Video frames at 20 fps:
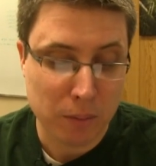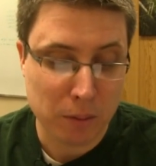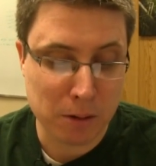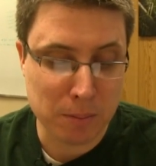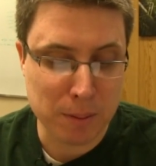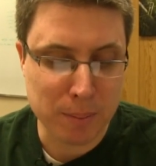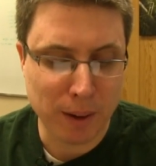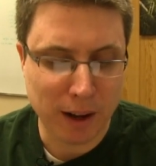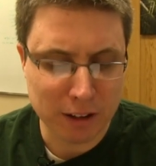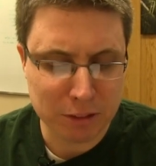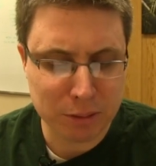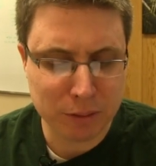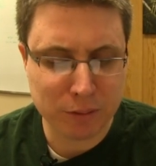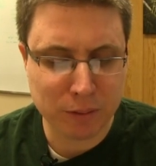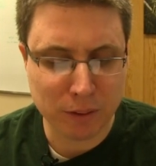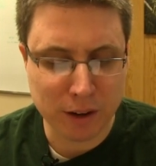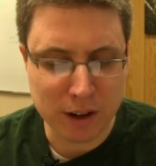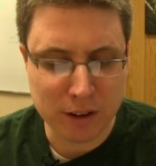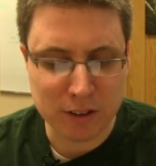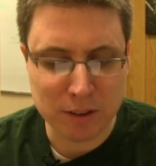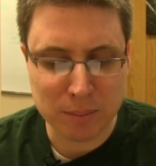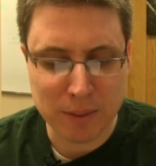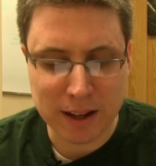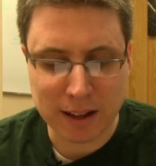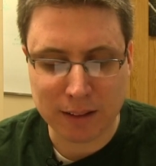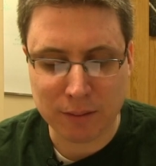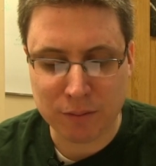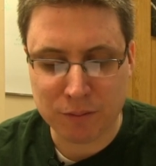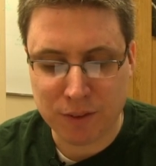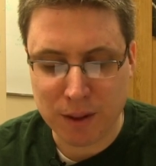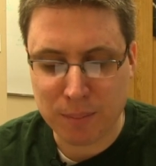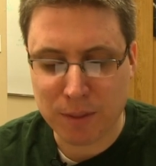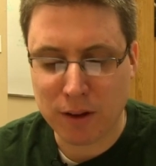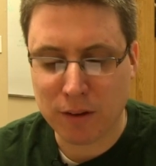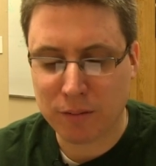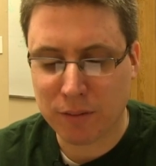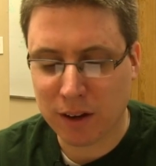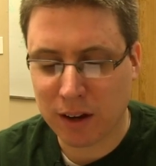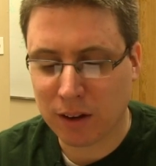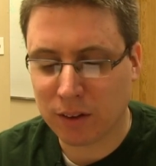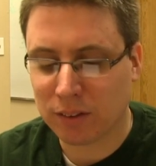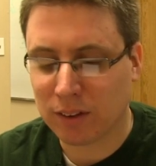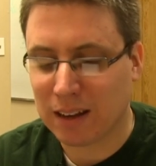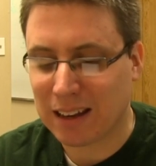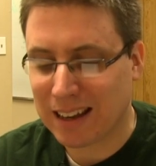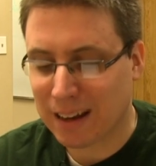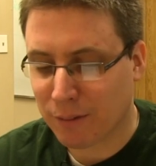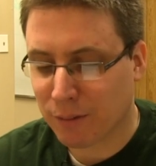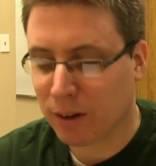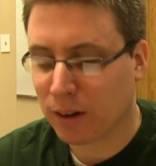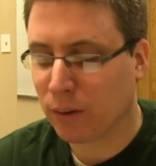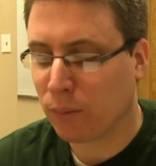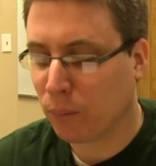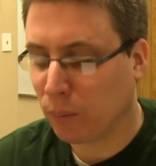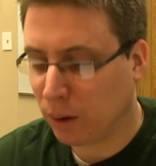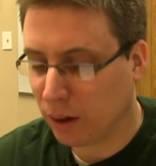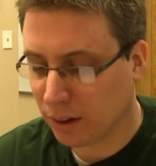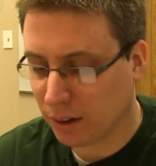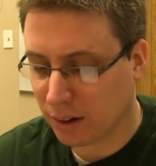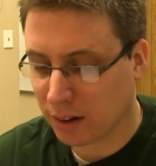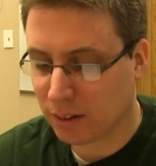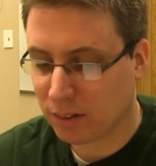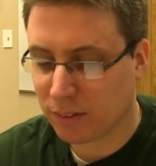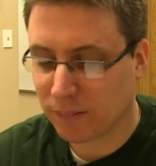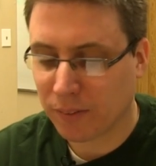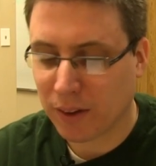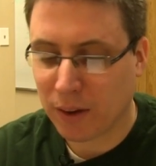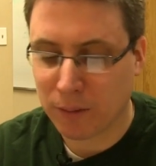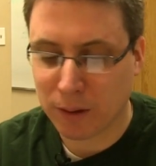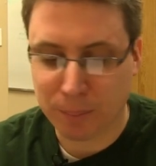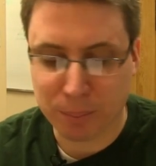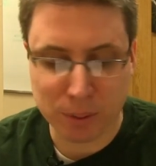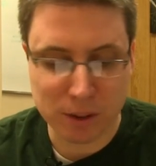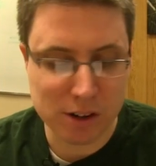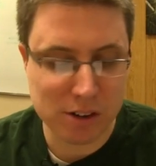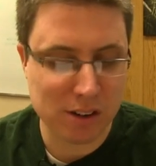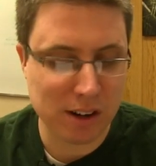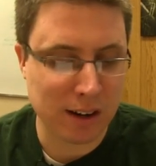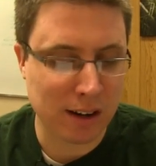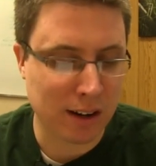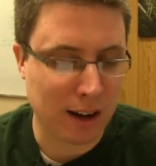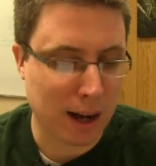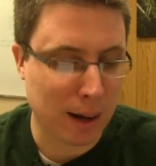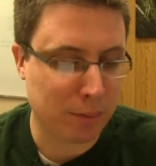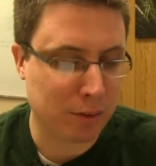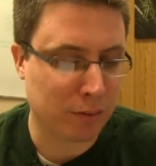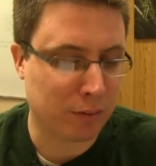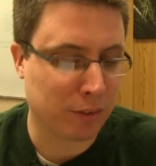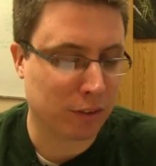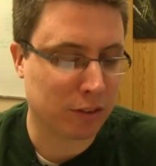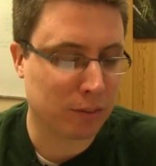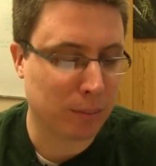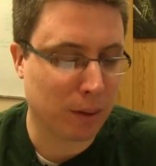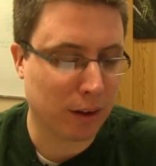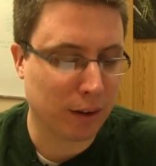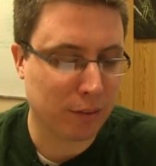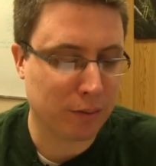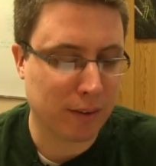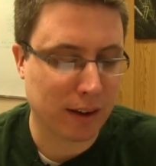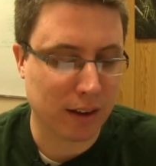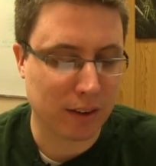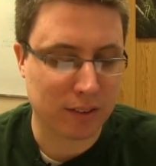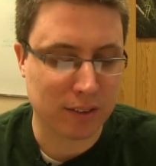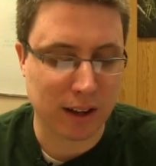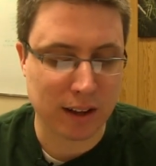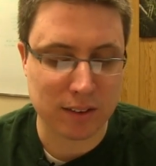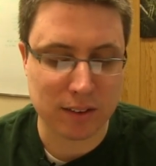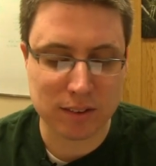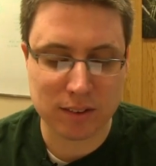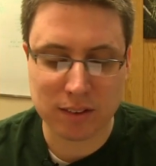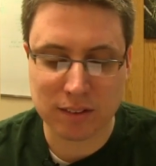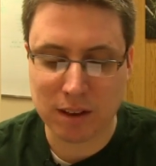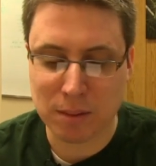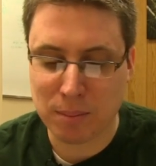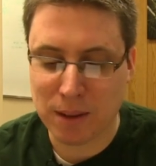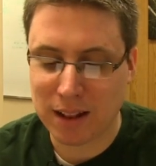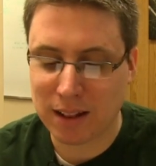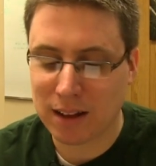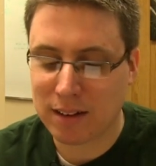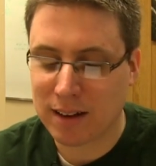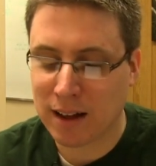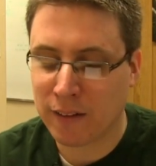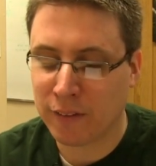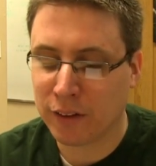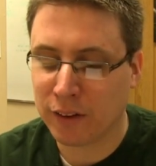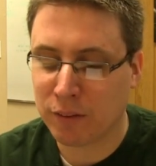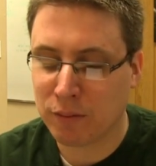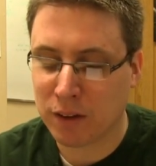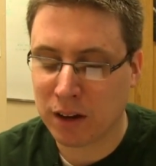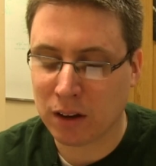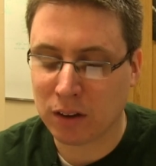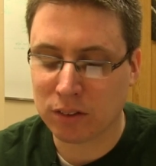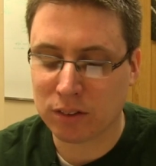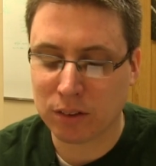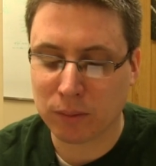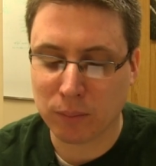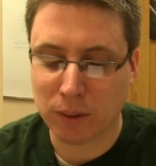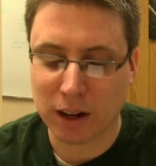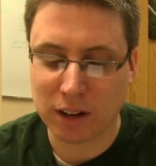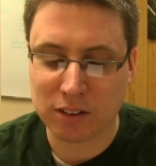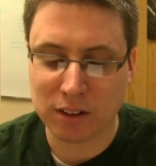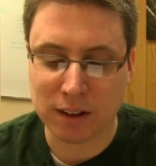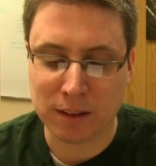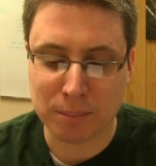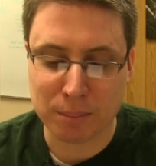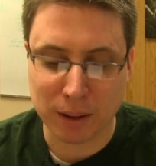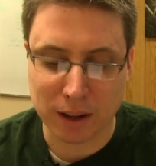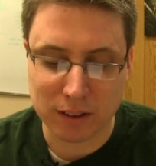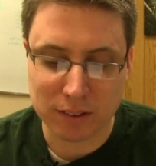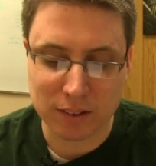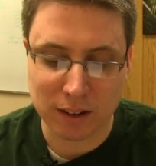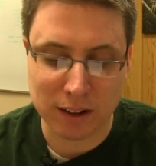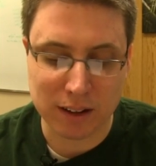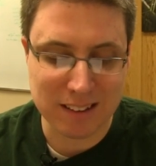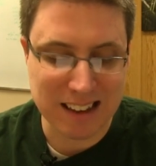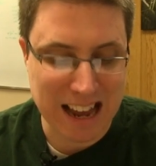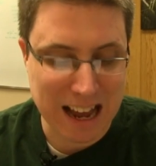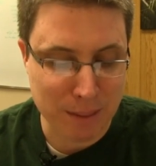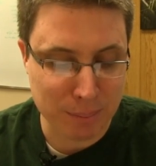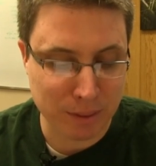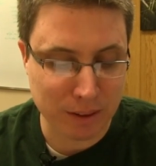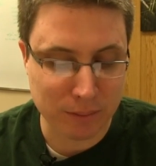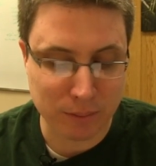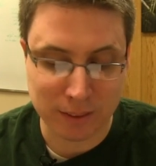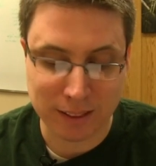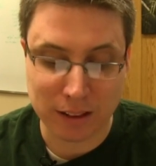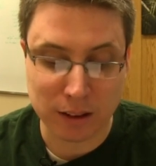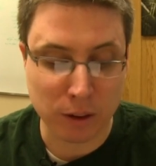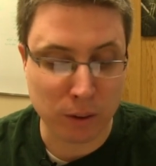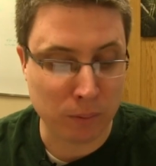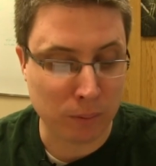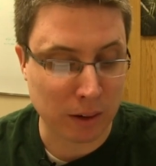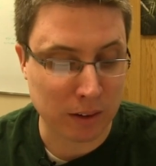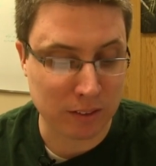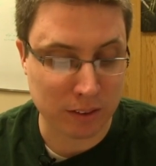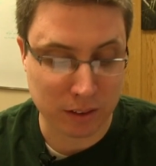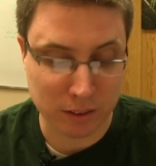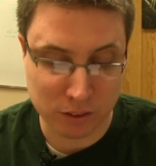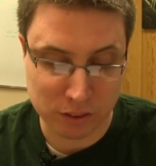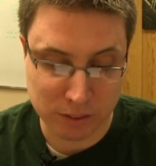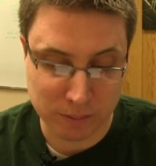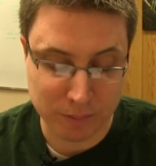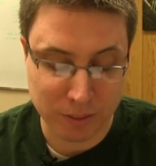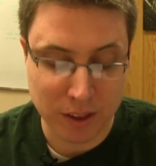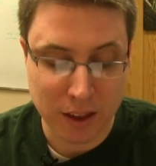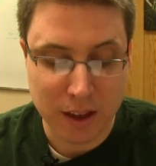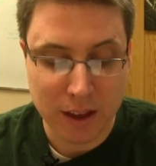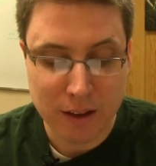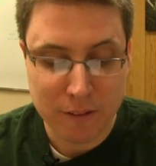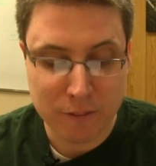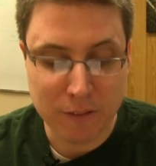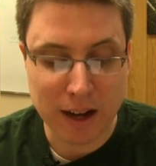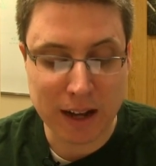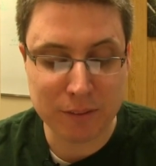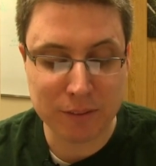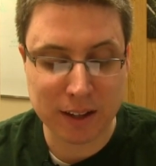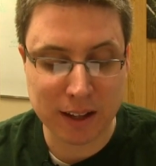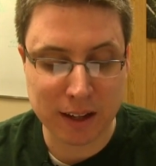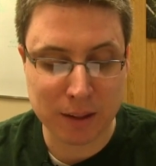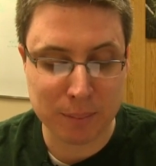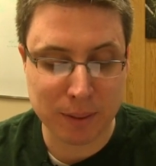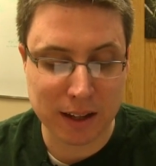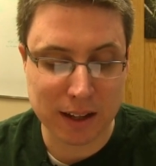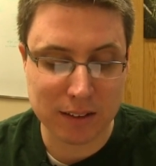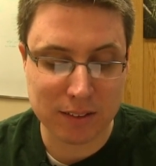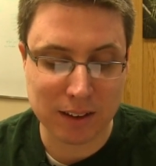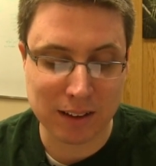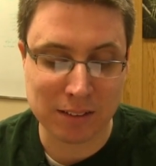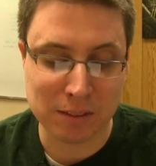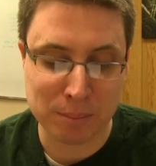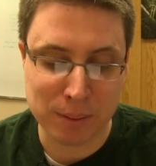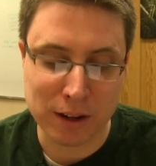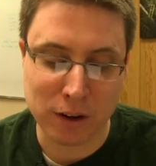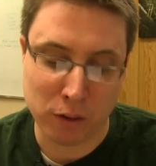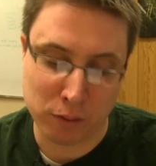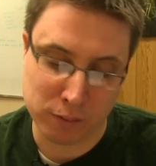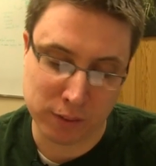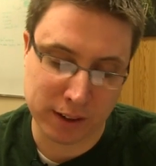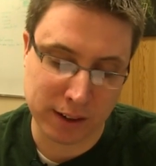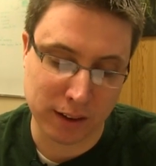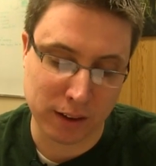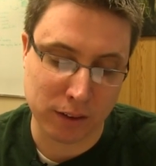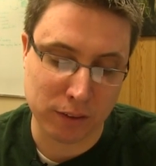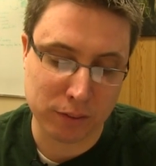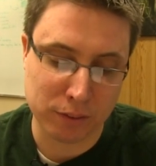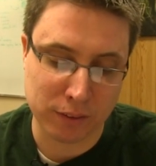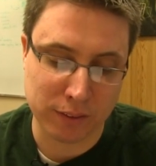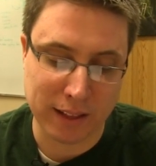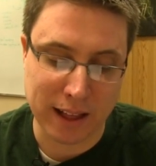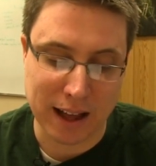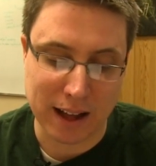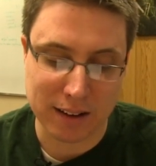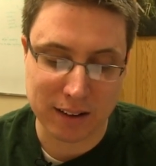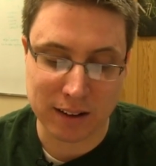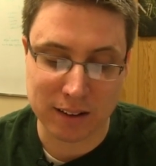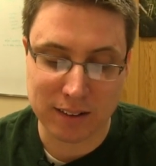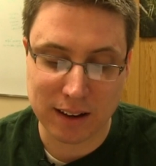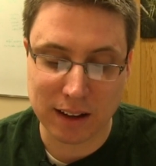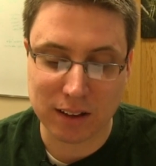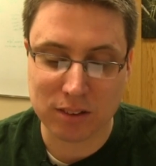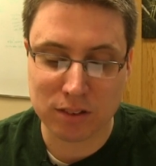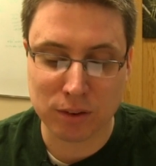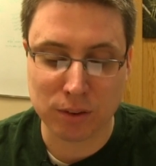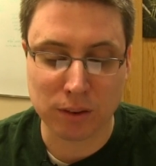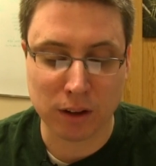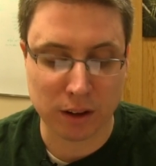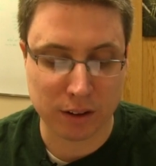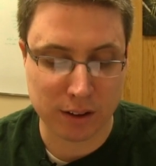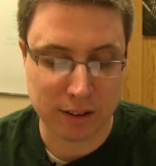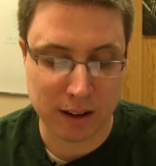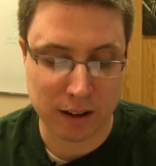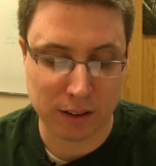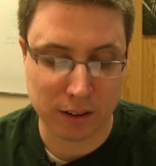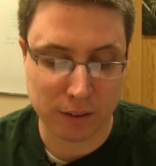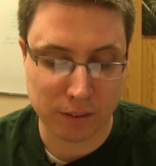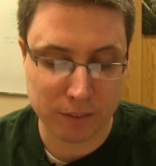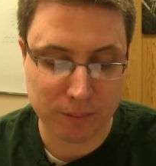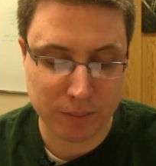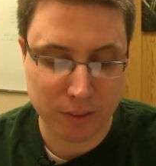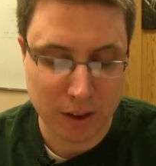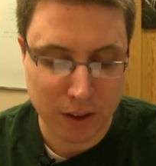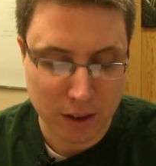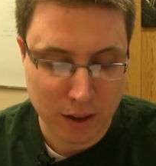Would it be possible for you to make the Vimeo videos in different qualities? I would appreciate an option for smaller file sizes, since I mainly download the videos to watch on the bus on a tablet with low resolution. 5 gigabytes is a bit overkill for that and takes too long to download.